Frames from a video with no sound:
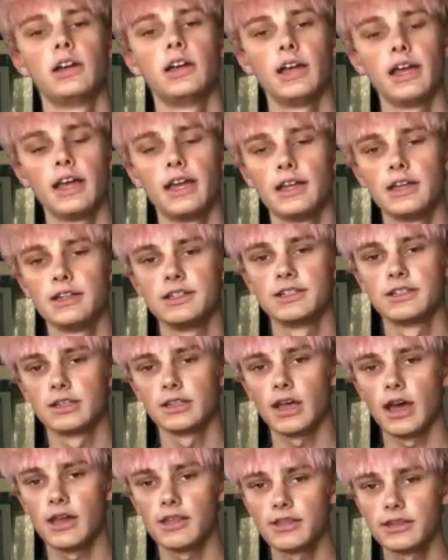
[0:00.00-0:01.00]
And
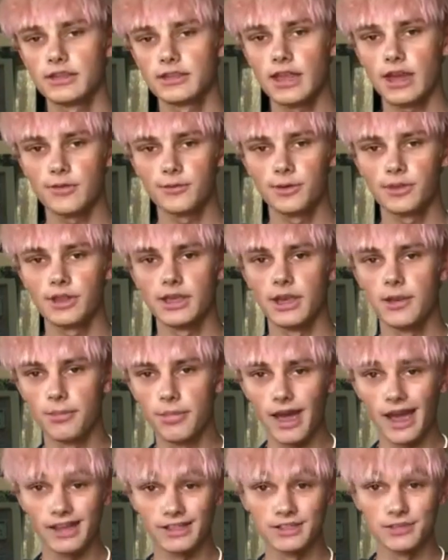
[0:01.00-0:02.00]
I think that really
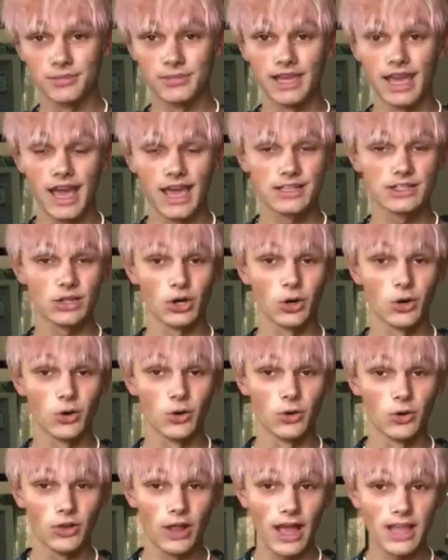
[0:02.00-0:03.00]
impacted me as a
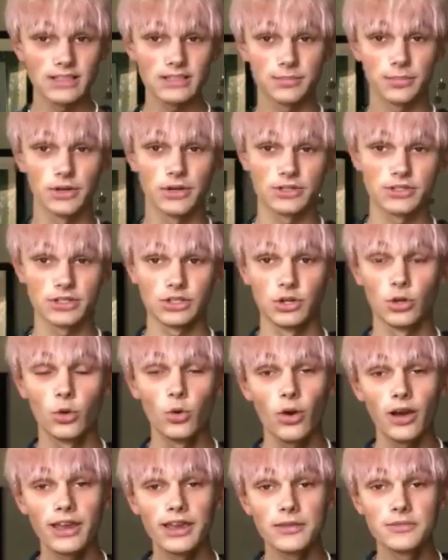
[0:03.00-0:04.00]
whole, as a person, who
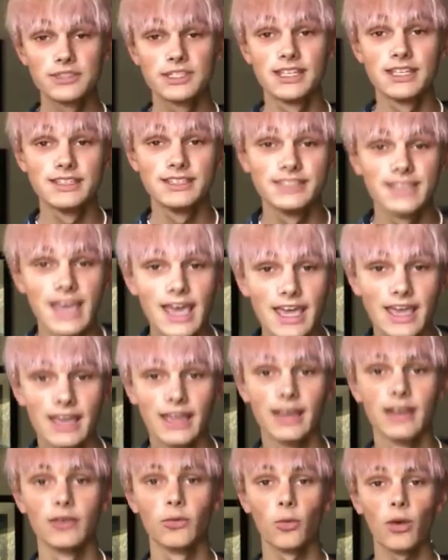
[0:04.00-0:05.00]
I am today.
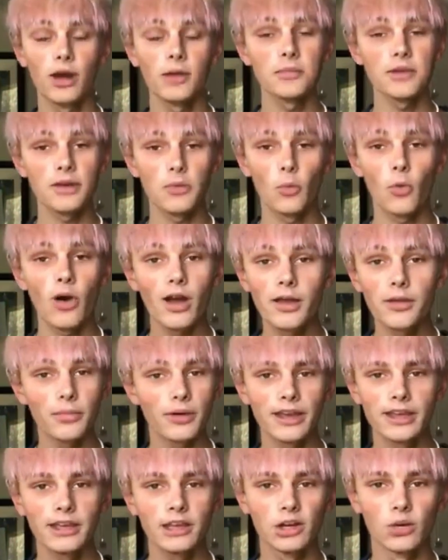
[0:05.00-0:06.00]
Why am I
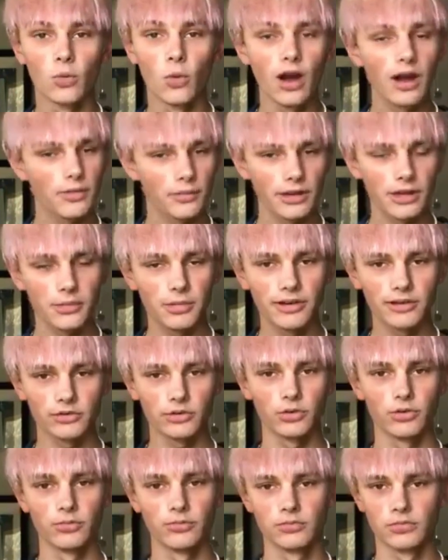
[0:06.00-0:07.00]
here? Why am I in my
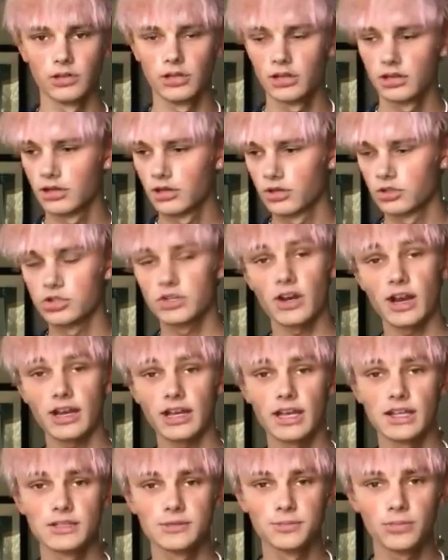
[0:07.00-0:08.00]
room? Shrek
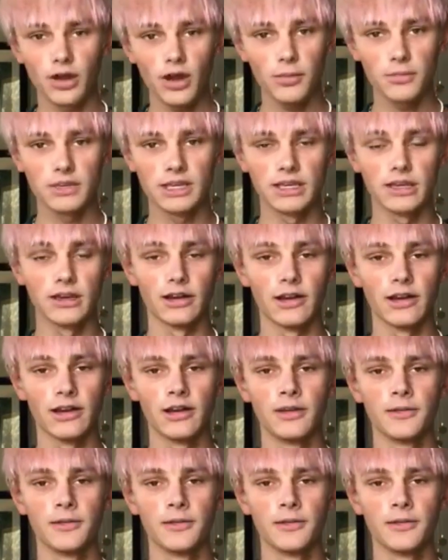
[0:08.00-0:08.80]
has brought me here.